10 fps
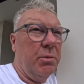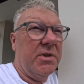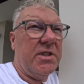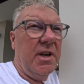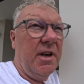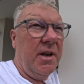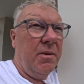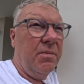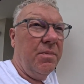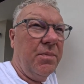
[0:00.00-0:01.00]
It was
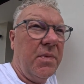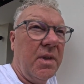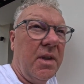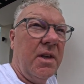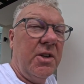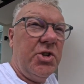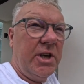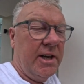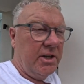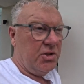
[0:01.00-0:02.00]
um, she
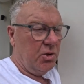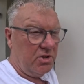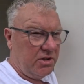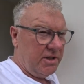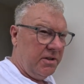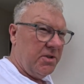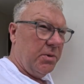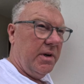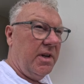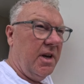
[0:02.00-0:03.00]
kind of talked us into
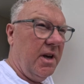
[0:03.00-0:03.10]
it.